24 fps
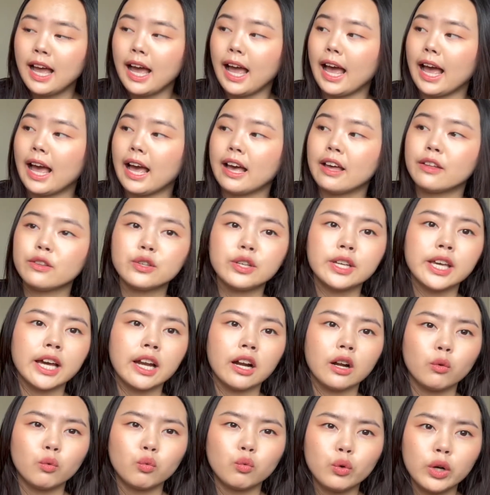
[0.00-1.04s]
and you get
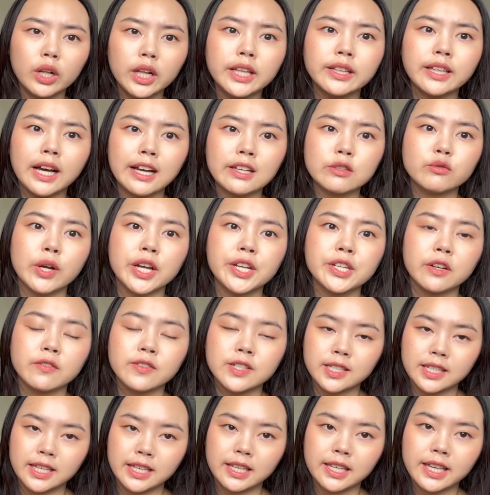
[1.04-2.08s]
a really nice range of
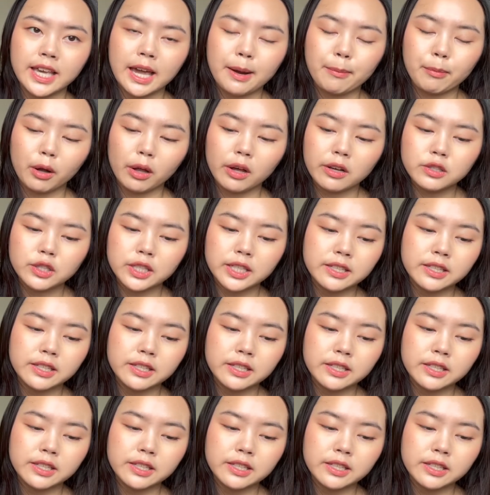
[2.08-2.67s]
skincare products.